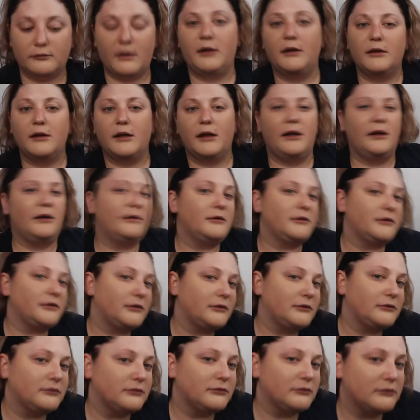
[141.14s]
I don't know.
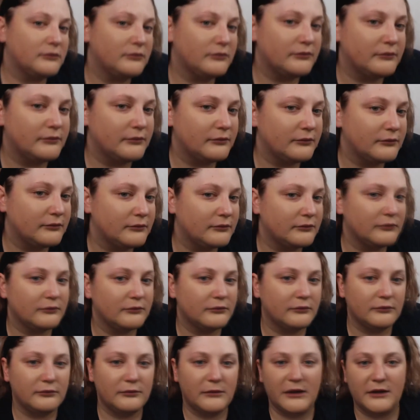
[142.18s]

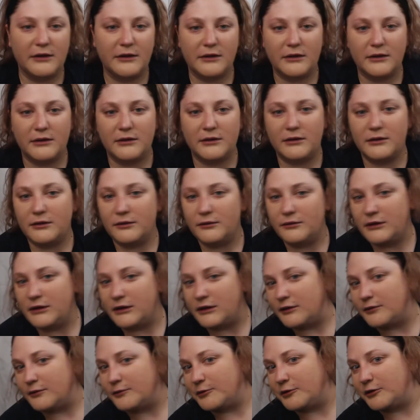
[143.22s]
Not too
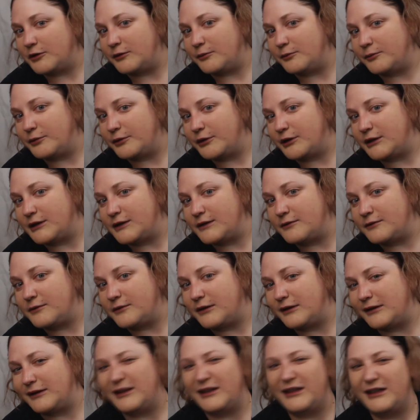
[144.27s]
terrible impressed with
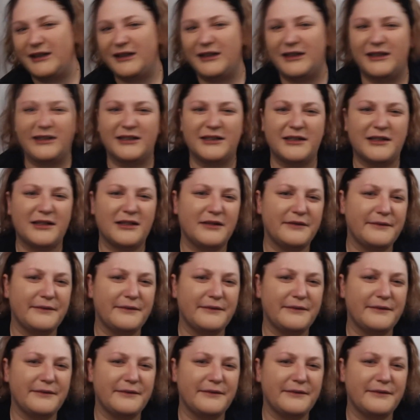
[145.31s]
it, I guess.